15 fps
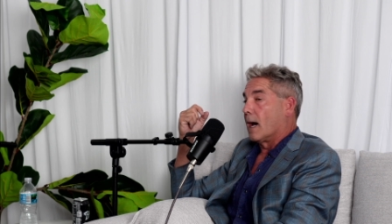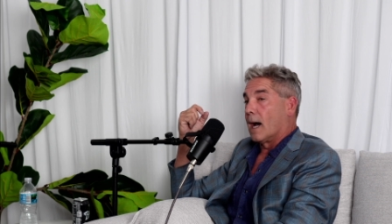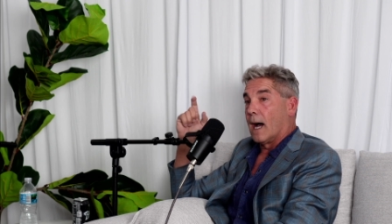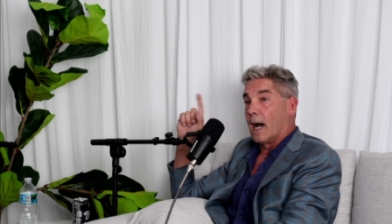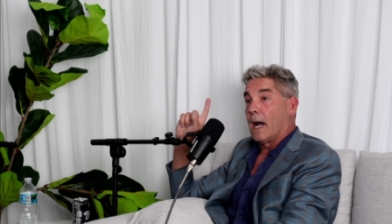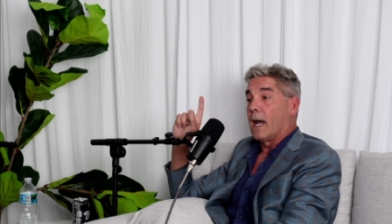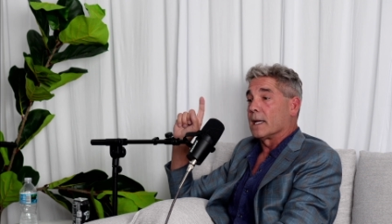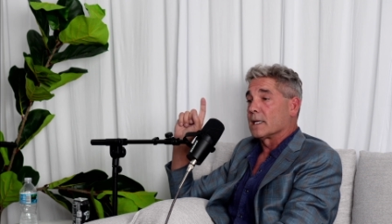
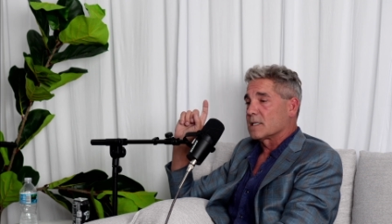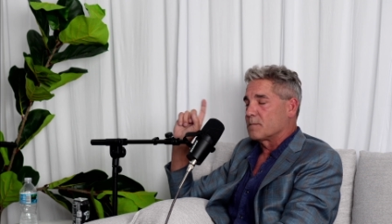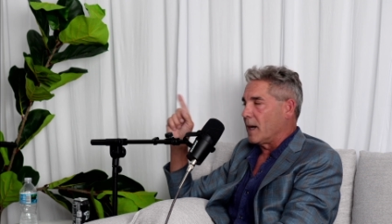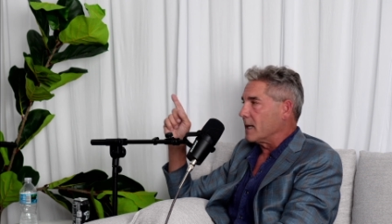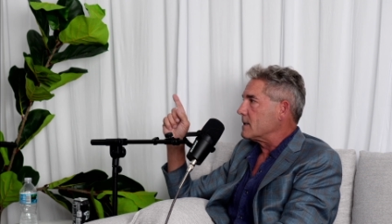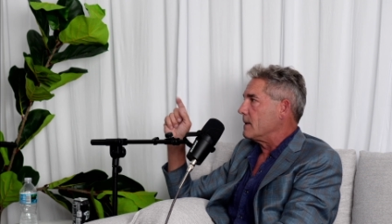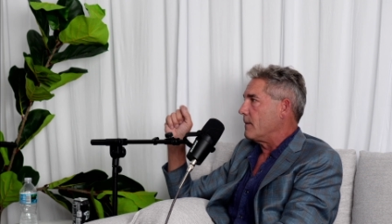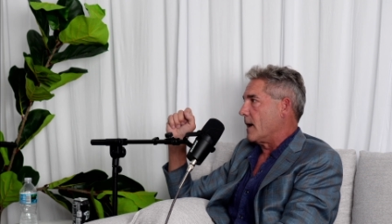I
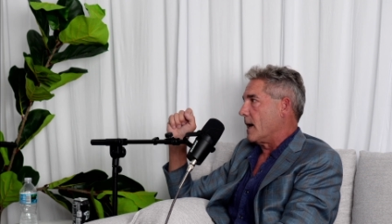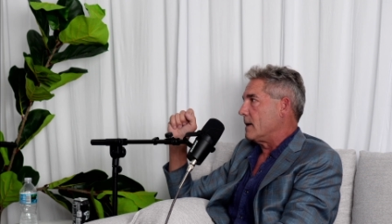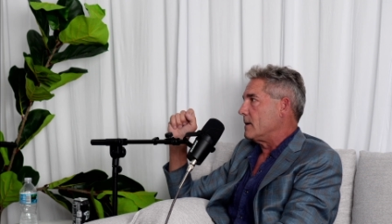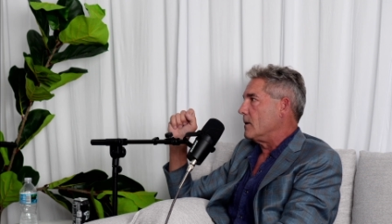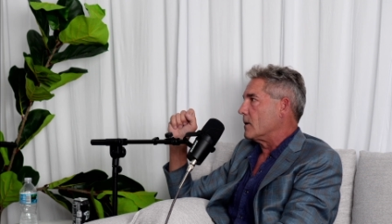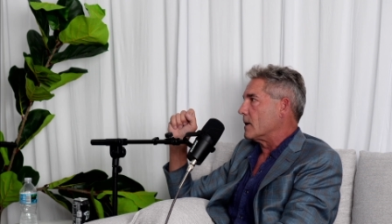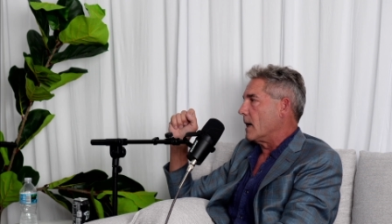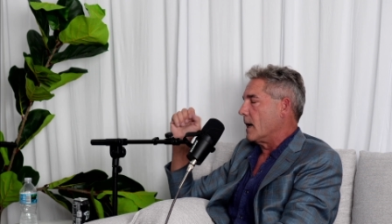expected that.
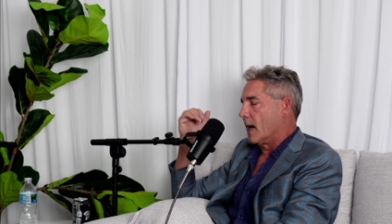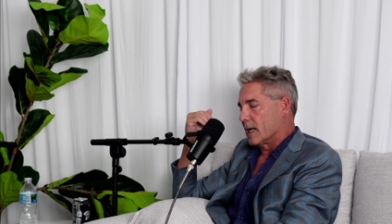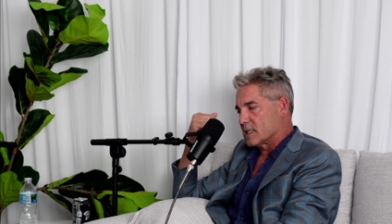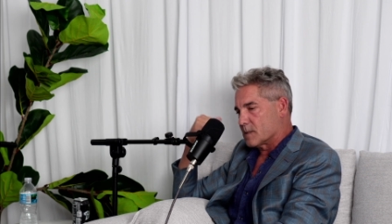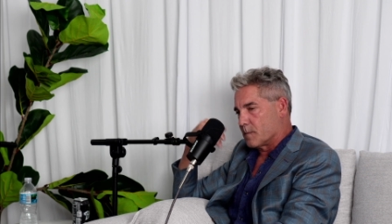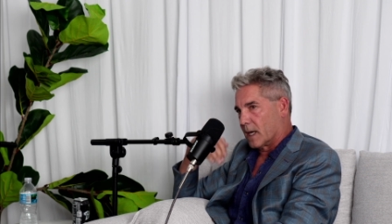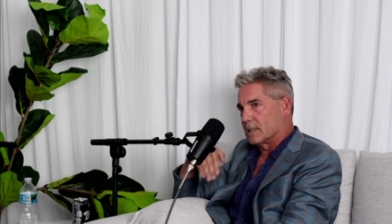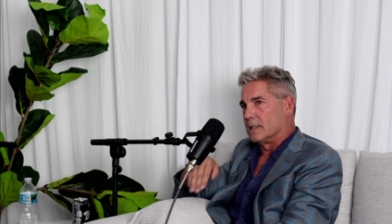Okay, I
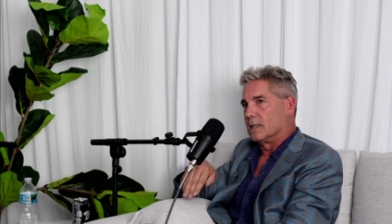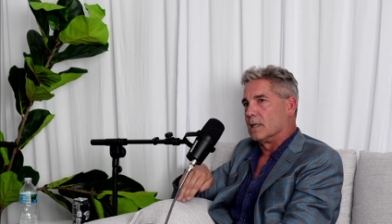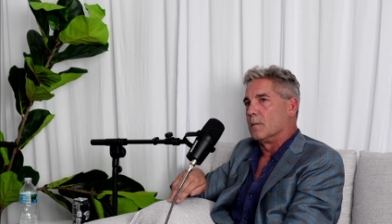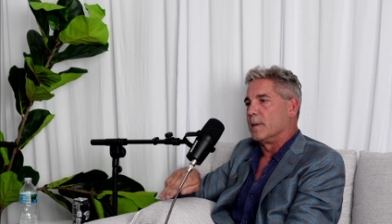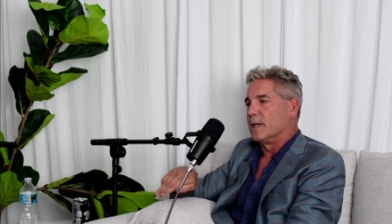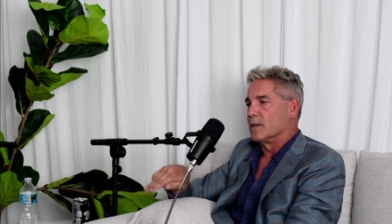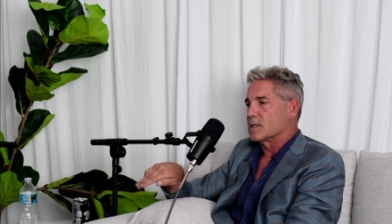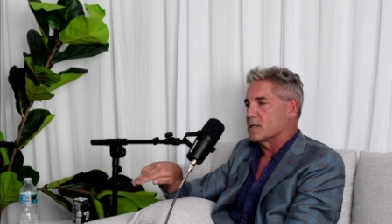expected to
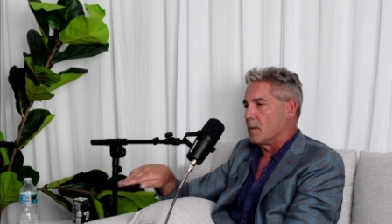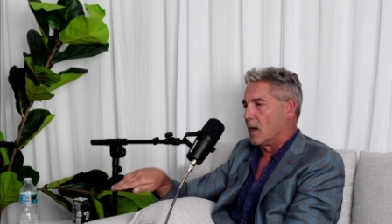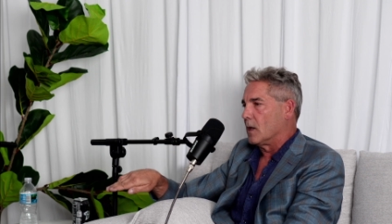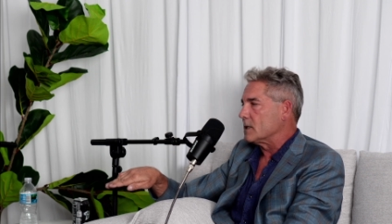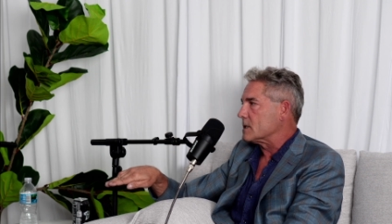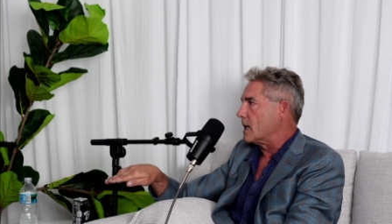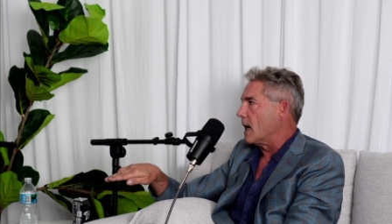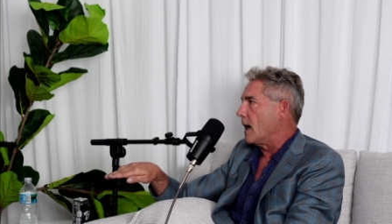be the
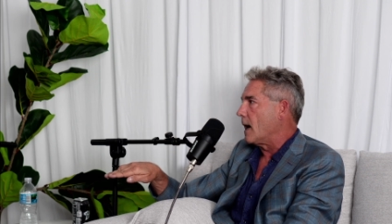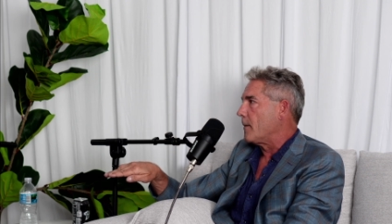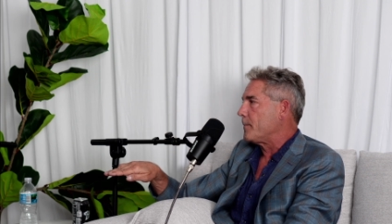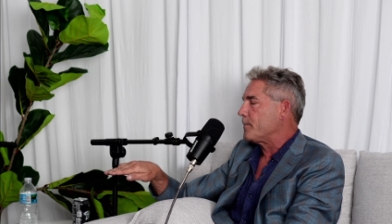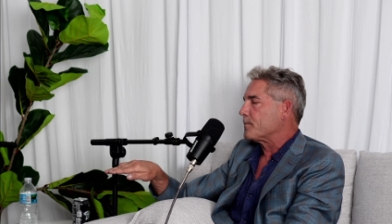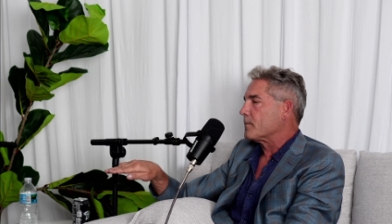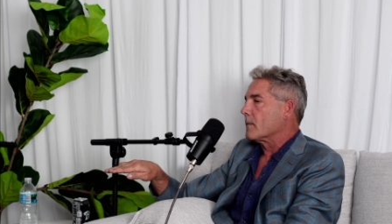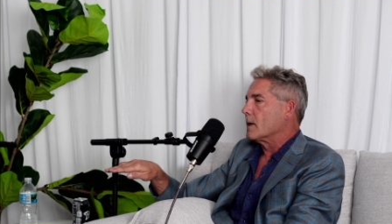smallest guy
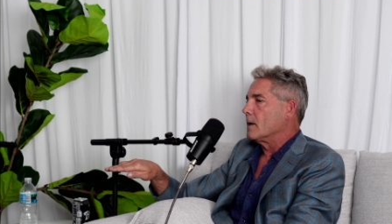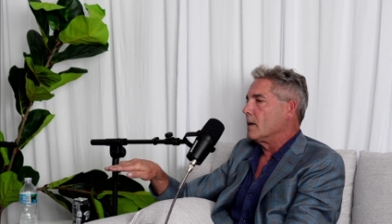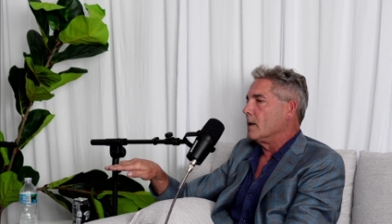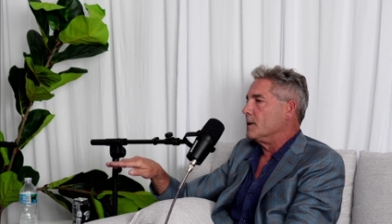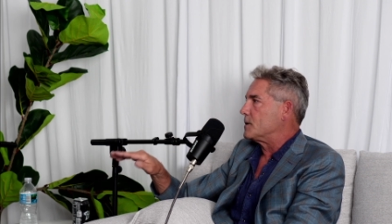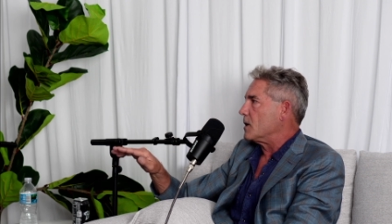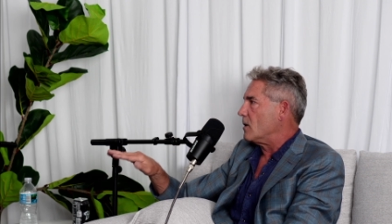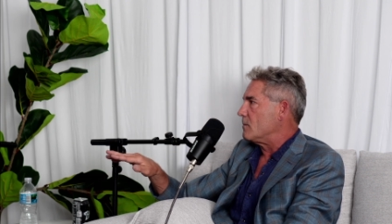in
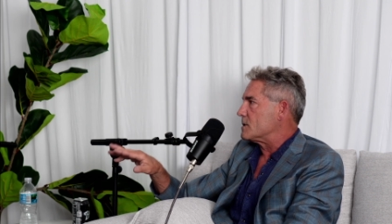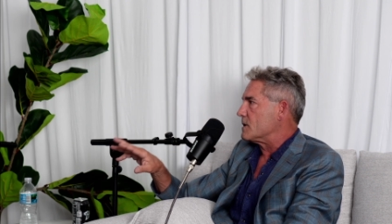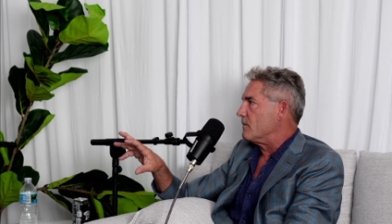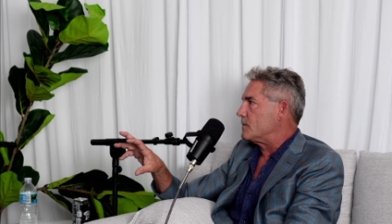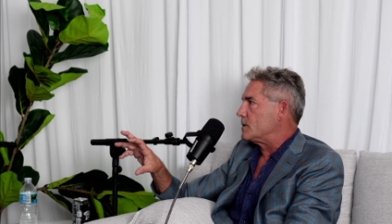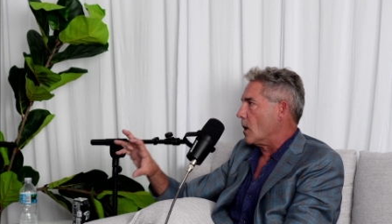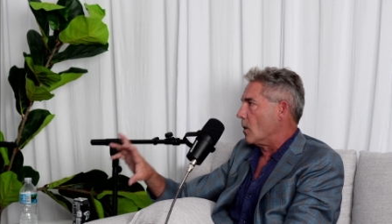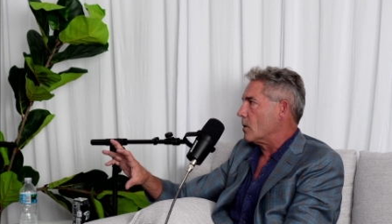terms of total